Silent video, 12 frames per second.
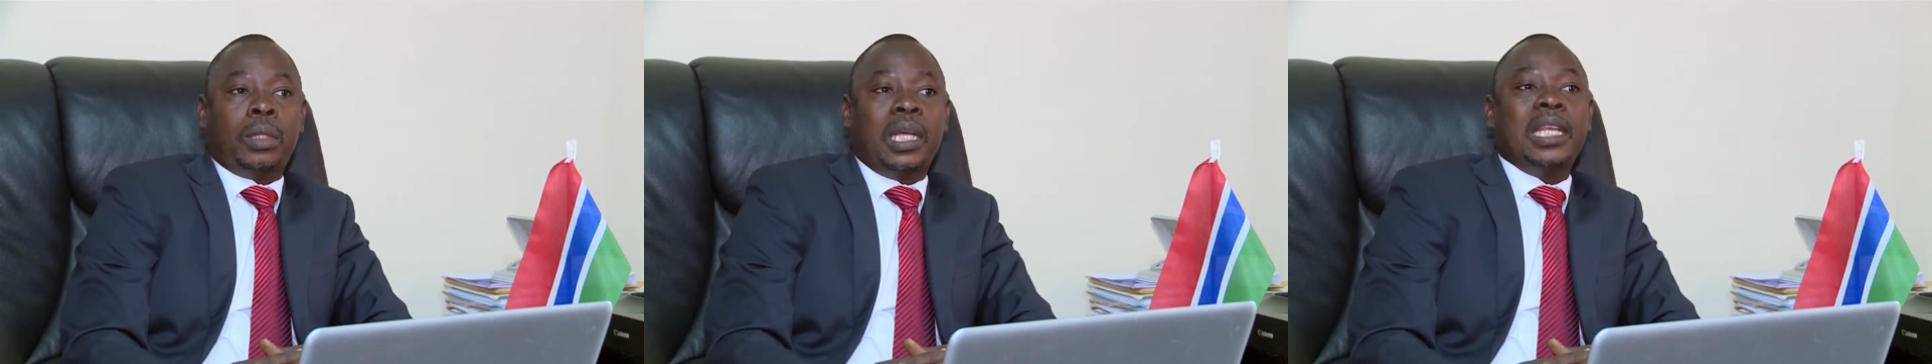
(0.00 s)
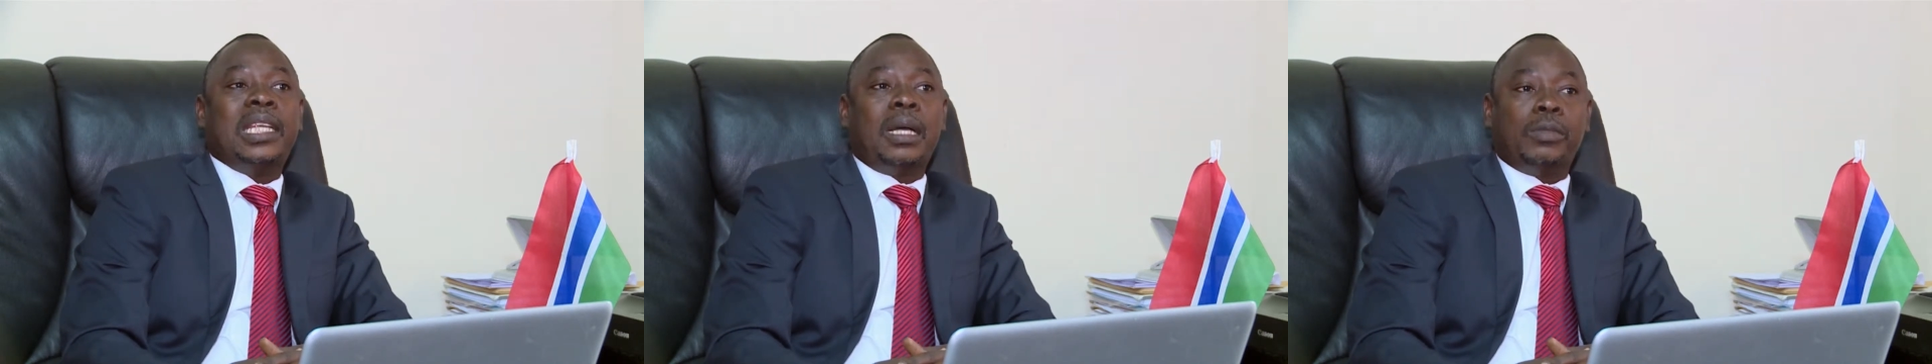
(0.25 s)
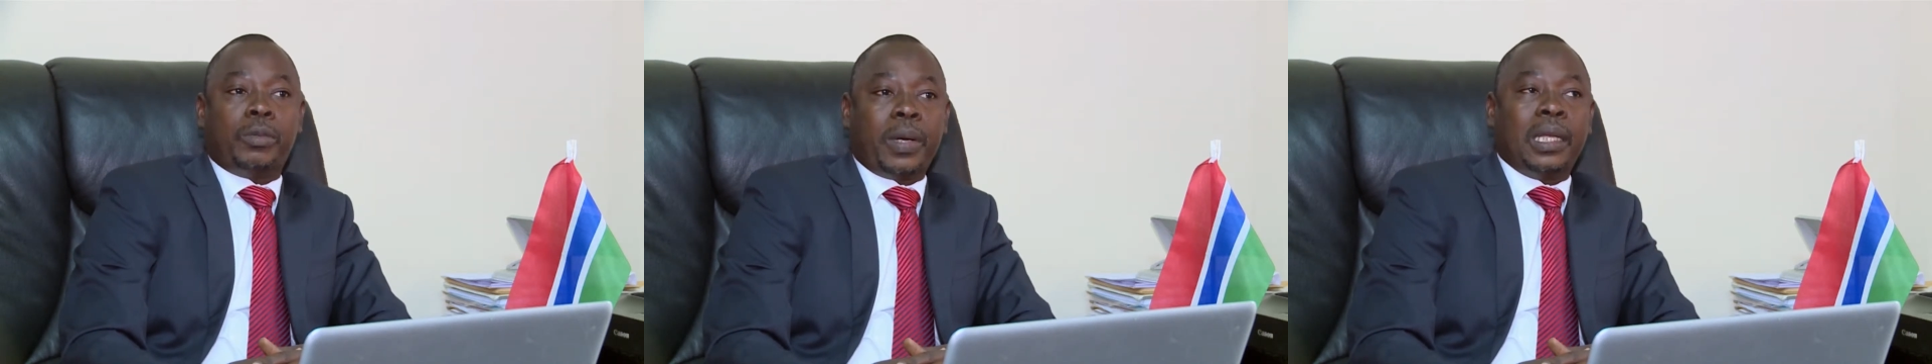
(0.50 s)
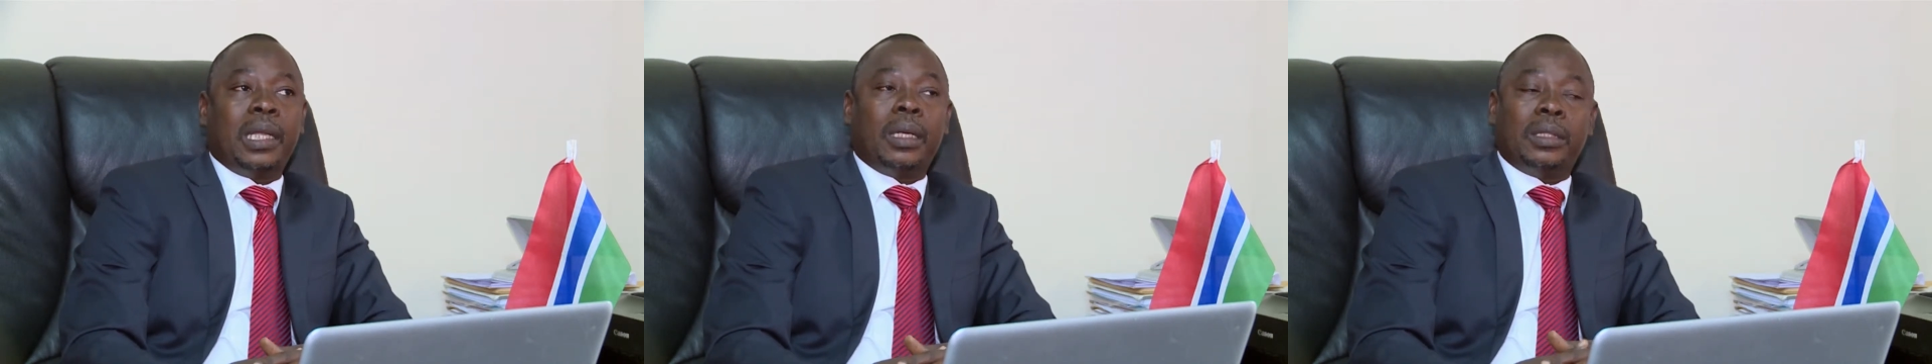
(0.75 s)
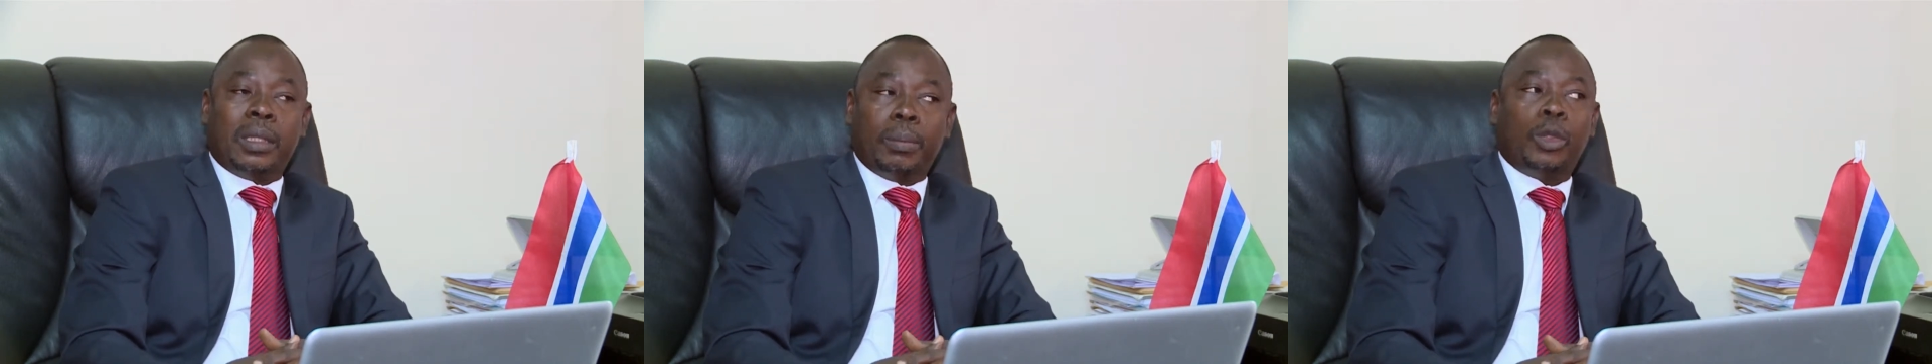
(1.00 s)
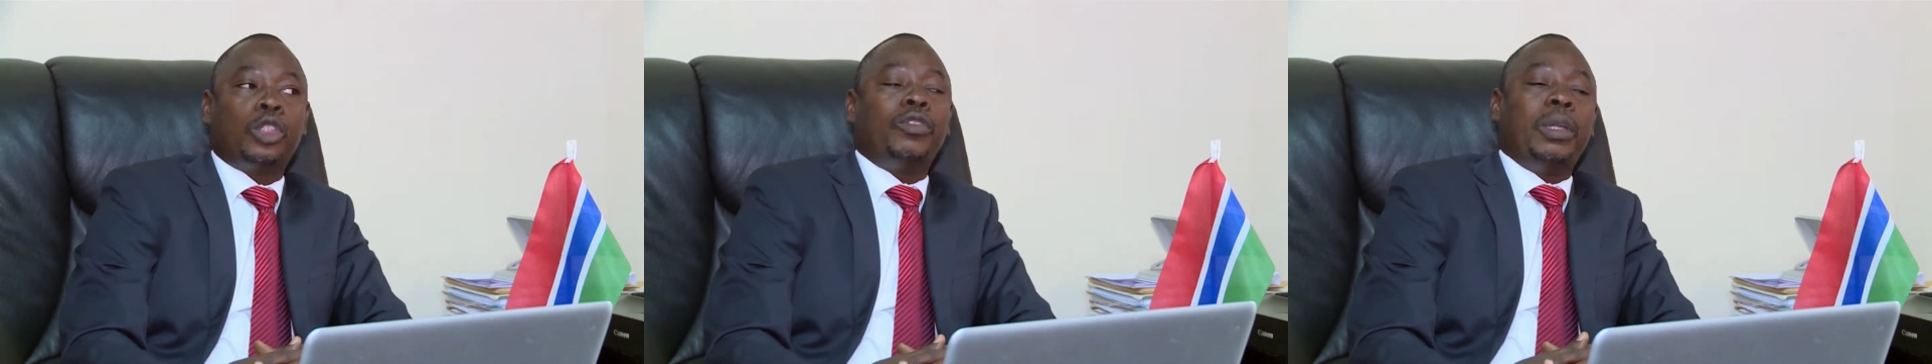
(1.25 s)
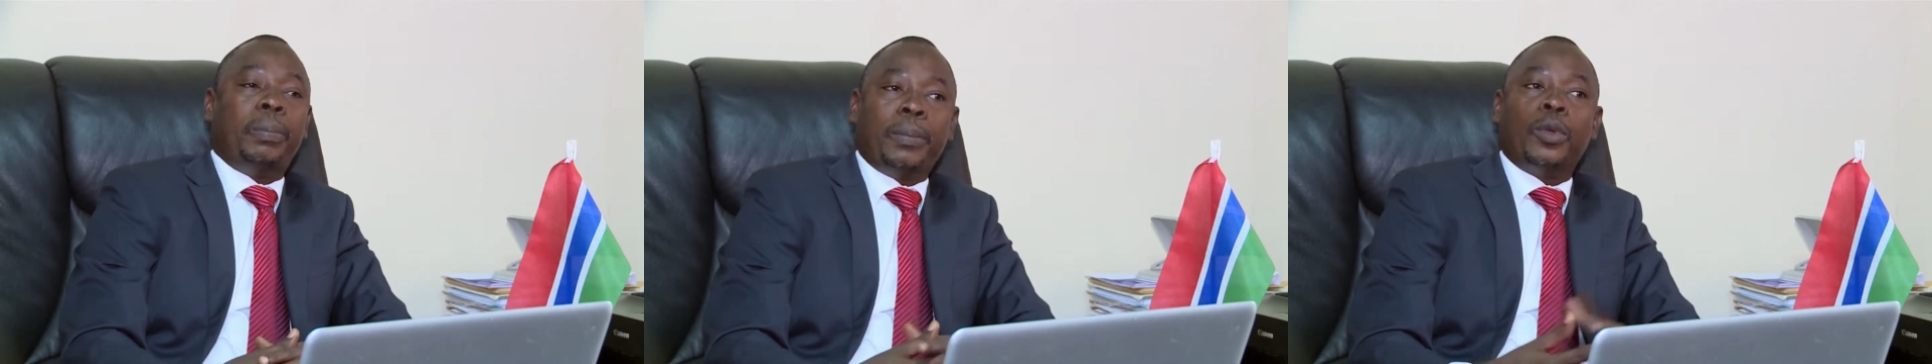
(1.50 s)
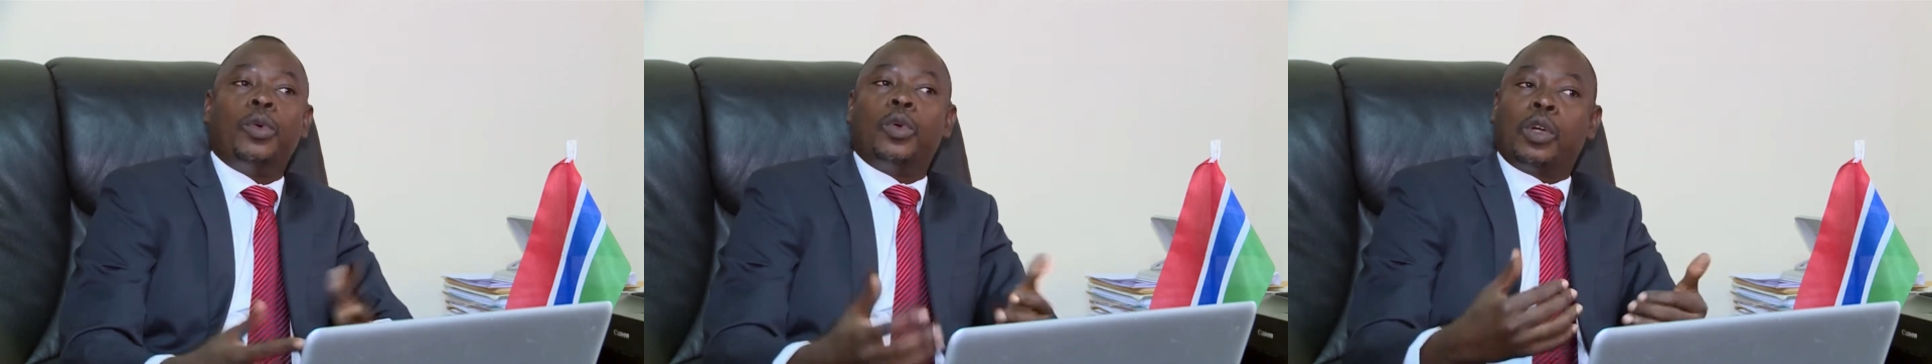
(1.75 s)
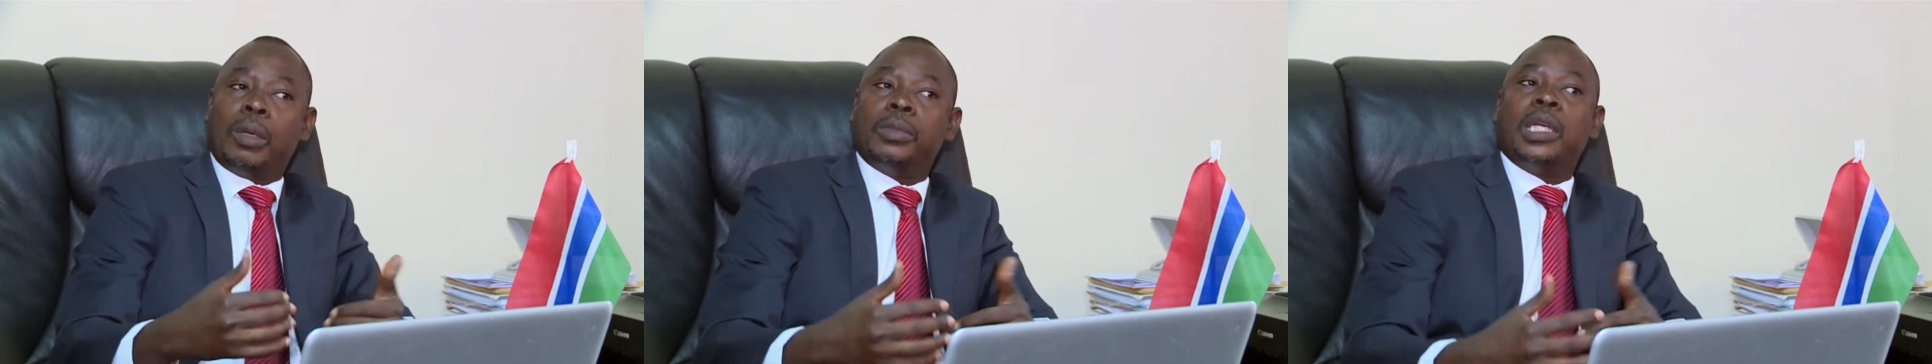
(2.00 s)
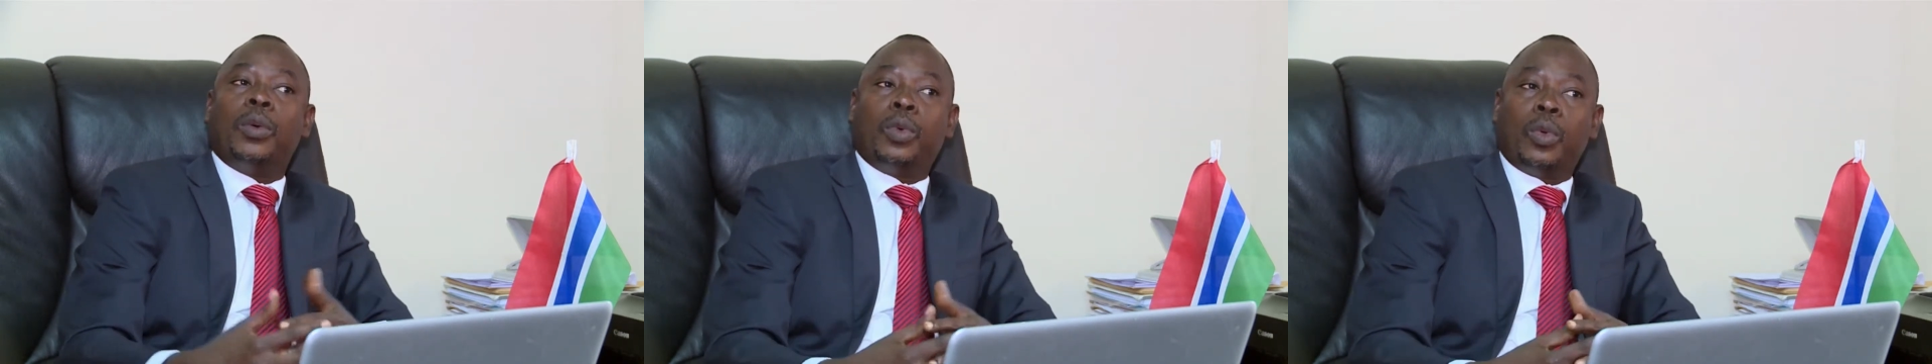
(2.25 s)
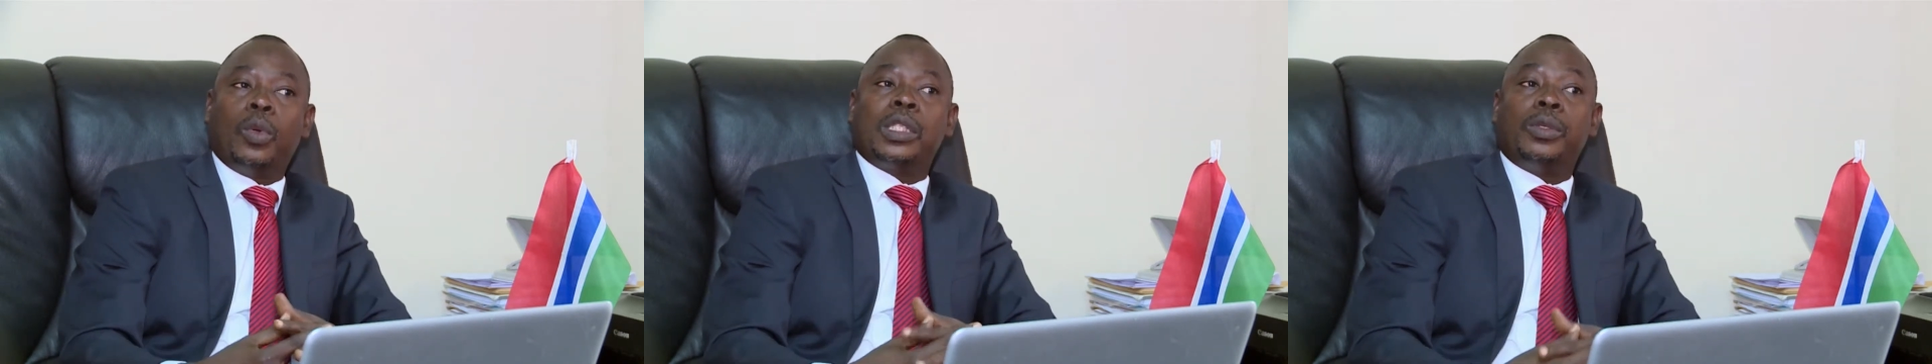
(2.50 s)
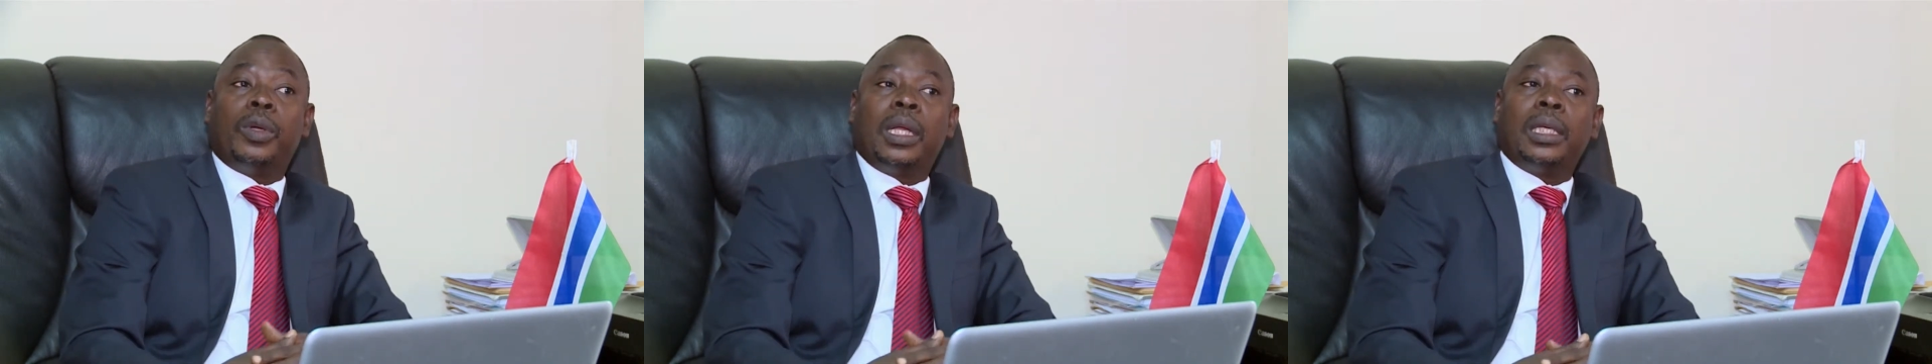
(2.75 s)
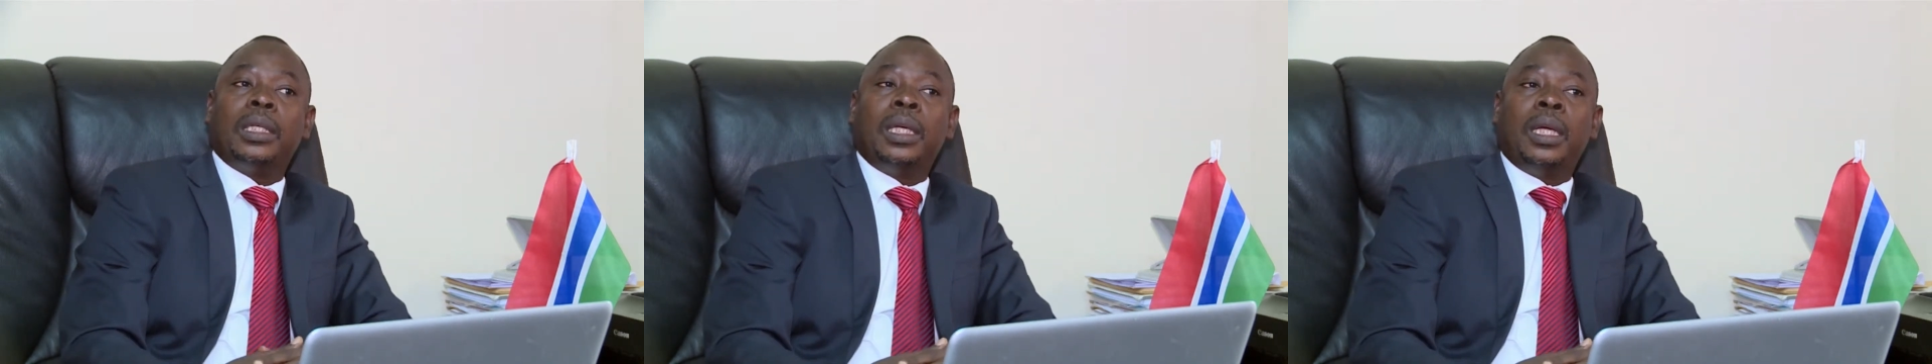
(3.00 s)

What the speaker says: in terms of printing. I said, most of the people who come here would always know that.